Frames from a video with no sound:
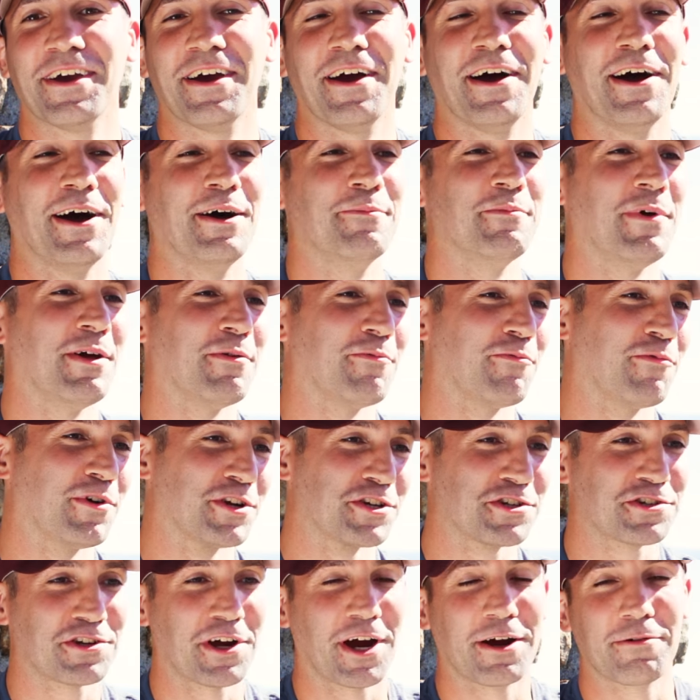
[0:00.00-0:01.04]
um, and
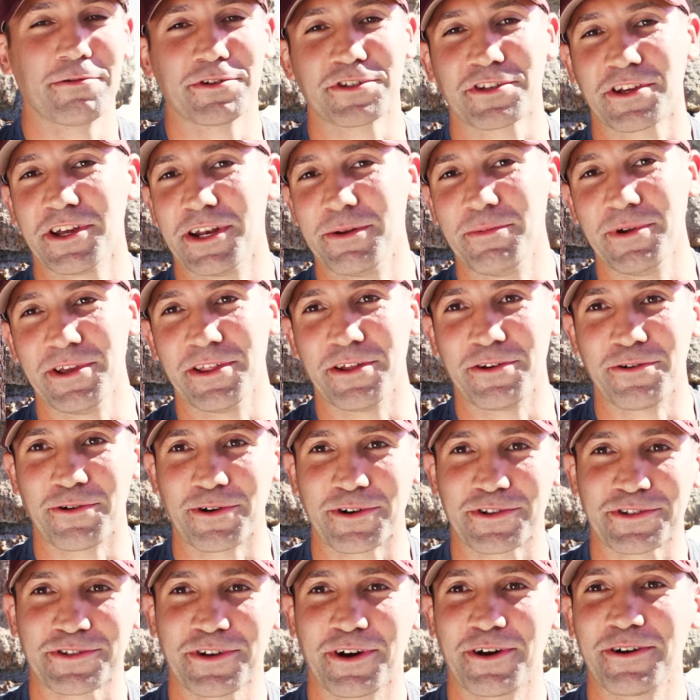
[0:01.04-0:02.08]
which star was going to be the
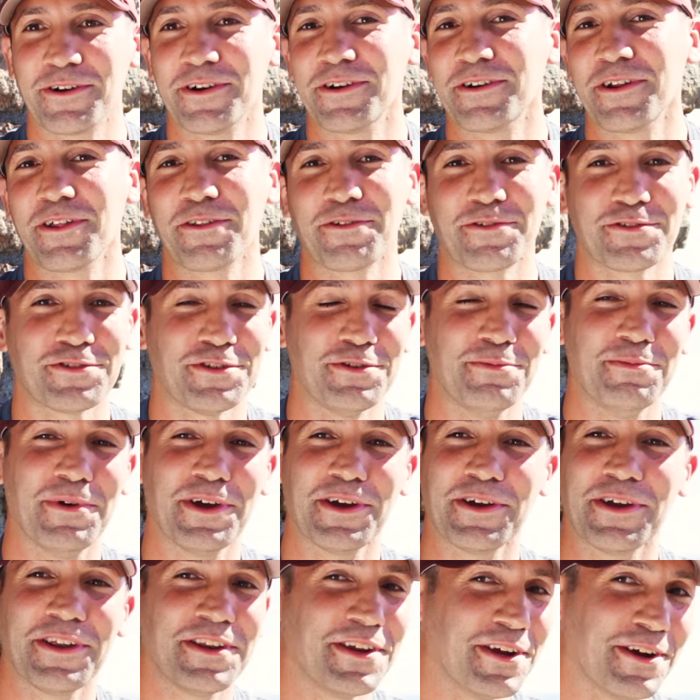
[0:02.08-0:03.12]
North Star in another two
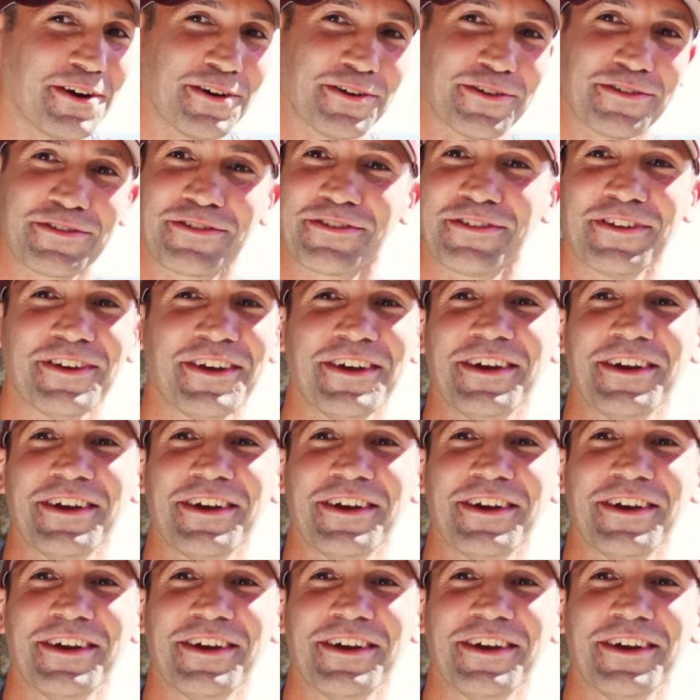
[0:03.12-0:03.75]
million years,